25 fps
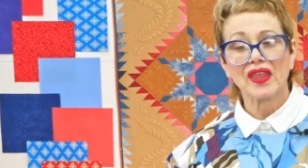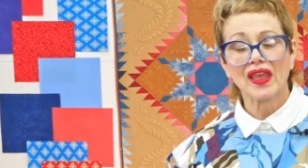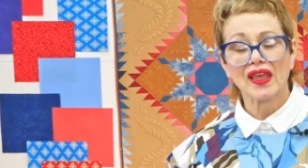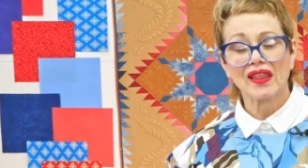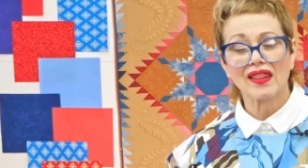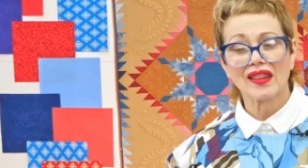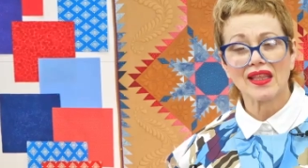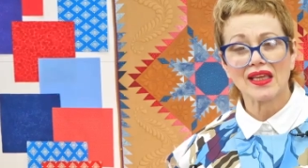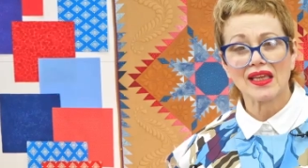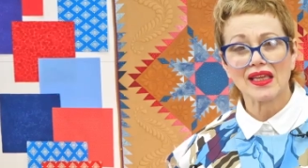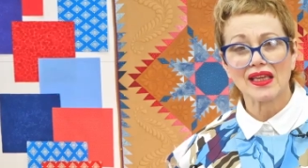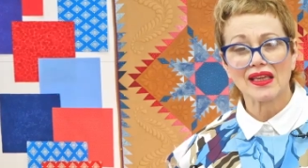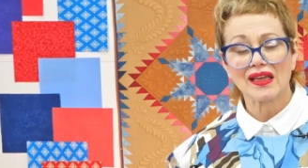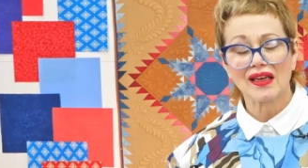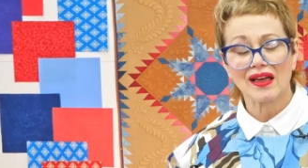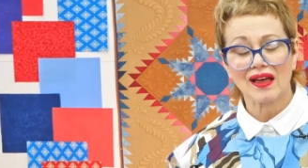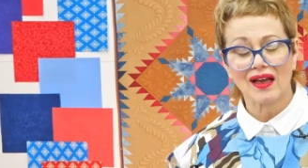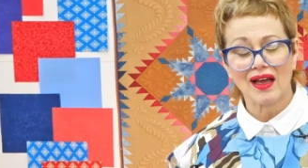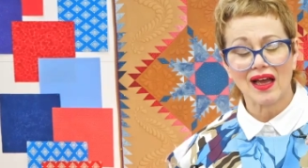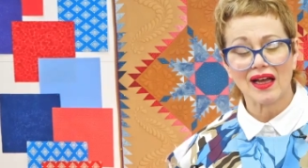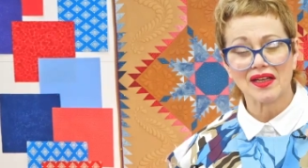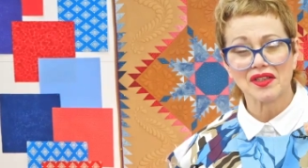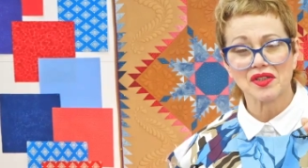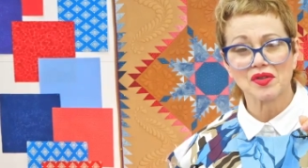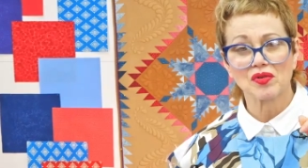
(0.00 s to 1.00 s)
The
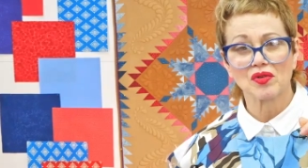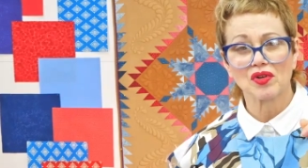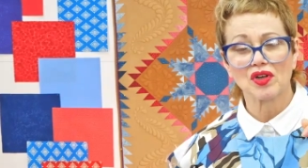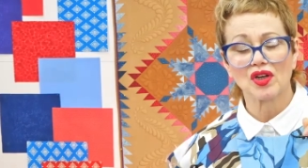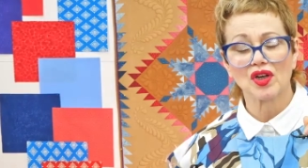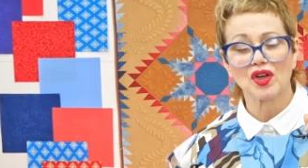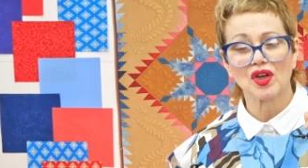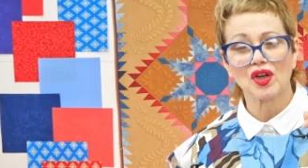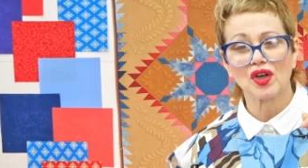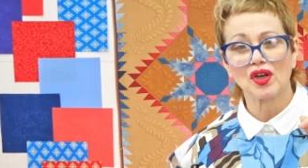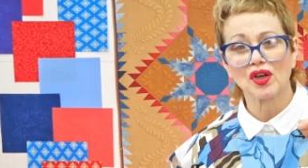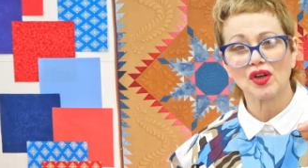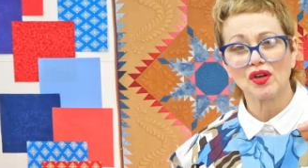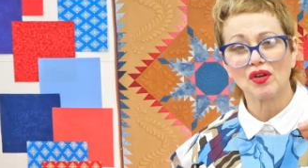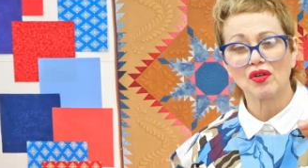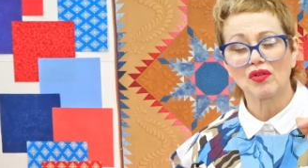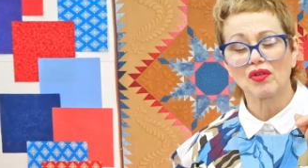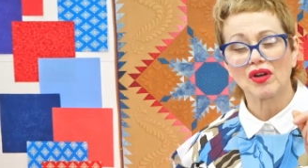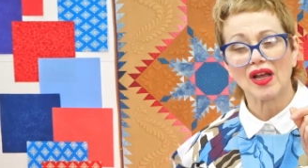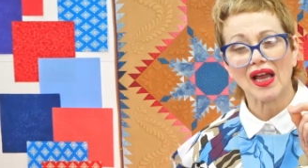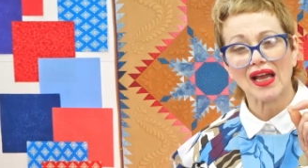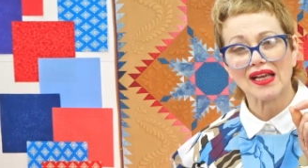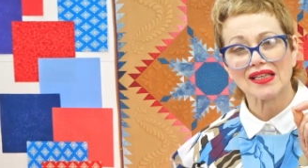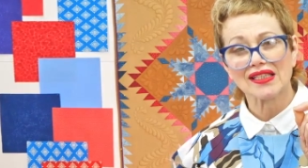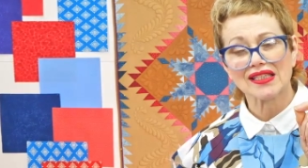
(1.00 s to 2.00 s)
actual
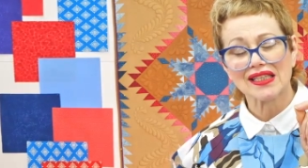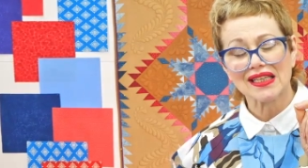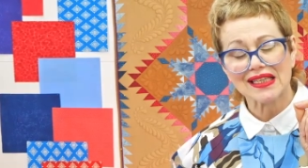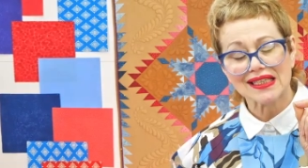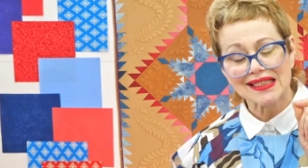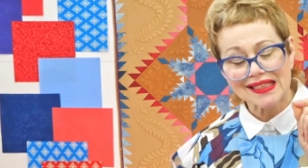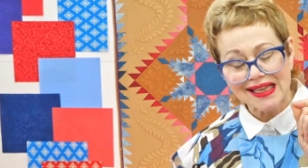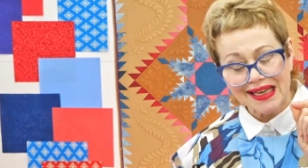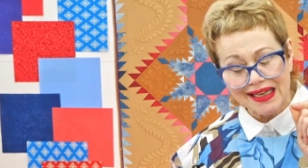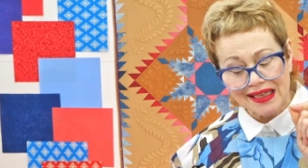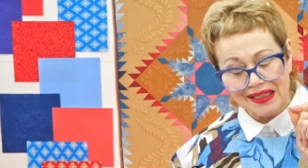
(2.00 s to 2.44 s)
cocoon has these